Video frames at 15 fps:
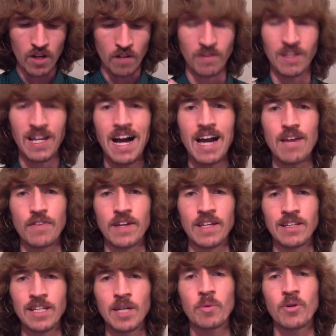life and
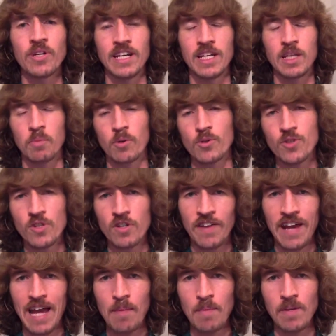liberty and the pursuit of
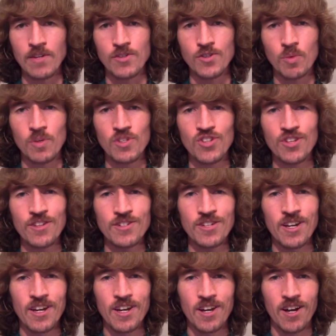happiness. So we see this
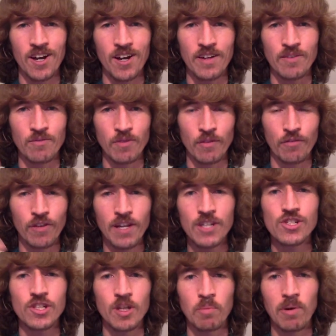
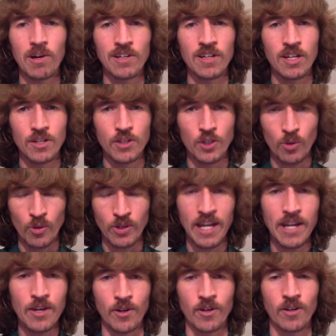reflection upon the
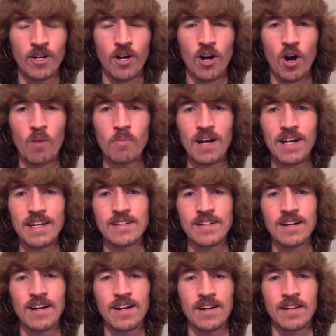Creator, Almighty
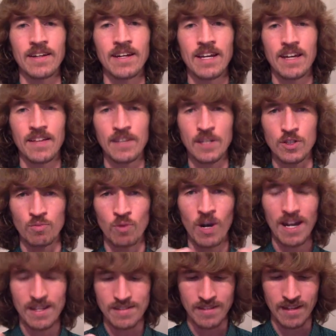God, and these
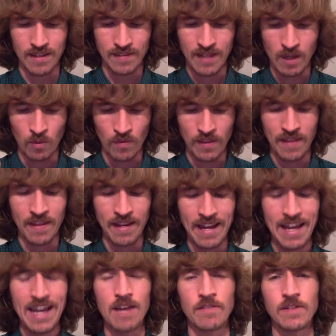rights that they
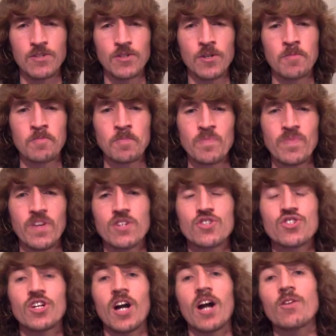have. And so
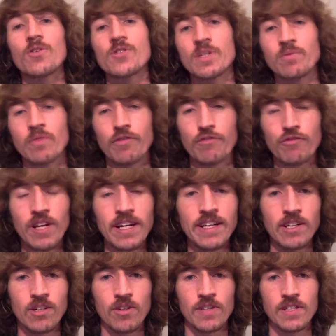scholars, in
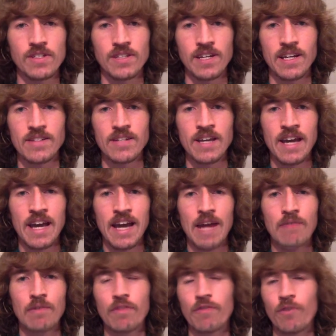reflecting on these things, have
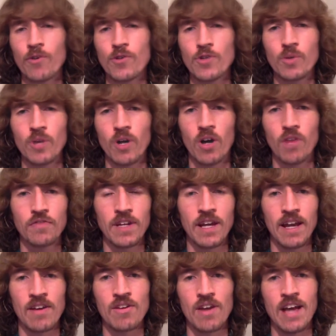referred to it often
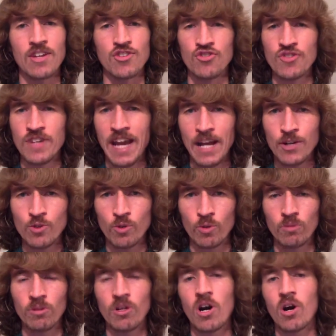as natural
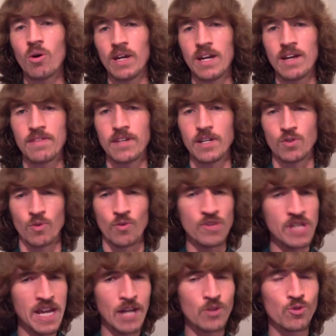law ethics or
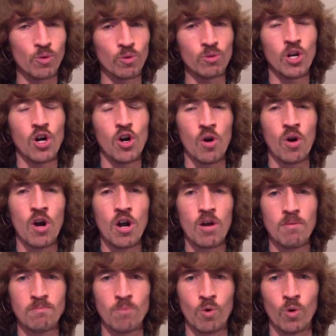natural law
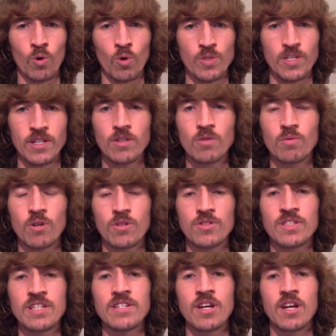morals. In other words,
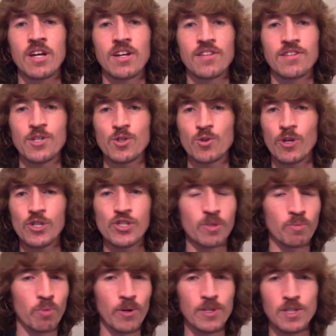these
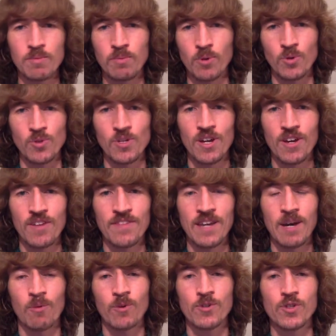Christian principles
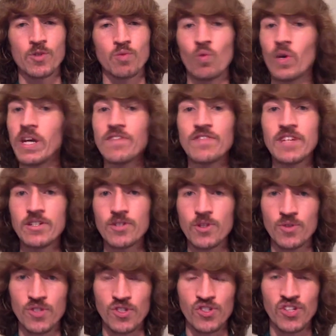that were just weaved into
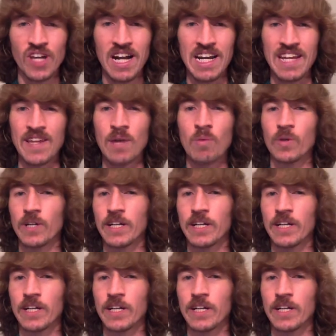society, that were